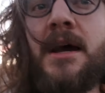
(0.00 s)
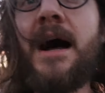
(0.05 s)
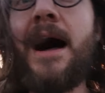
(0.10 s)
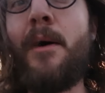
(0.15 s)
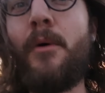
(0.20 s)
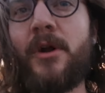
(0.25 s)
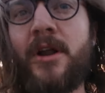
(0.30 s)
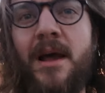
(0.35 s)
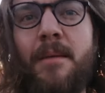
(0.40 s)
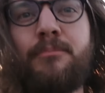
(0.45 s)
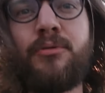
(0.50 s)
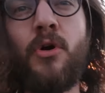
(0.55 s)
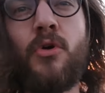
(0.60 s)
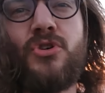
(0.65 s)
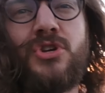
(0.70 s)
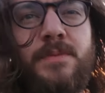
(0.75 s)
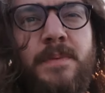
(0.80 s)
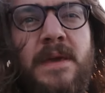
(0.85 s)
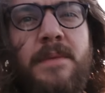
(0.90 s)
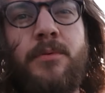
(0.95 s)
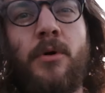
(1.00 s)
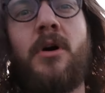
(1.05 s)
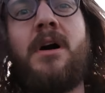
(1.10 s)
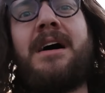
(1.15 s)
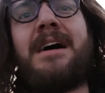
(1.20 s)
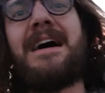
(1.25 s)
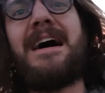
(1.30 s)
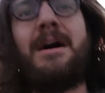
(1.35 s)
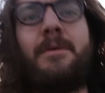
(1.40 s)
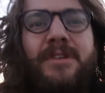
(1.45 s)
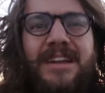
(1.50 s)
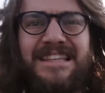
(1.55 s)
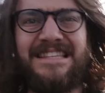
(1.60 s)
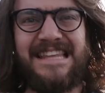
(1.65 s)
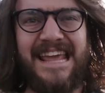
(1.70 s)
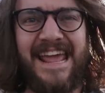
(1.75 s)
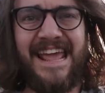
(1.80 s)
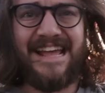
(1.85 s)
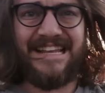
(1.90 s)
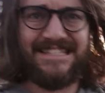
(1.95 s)
I want to approach people. I want to
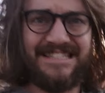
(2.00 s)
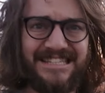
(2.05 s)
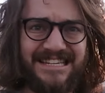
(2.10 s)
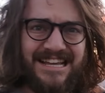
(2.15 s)
dance.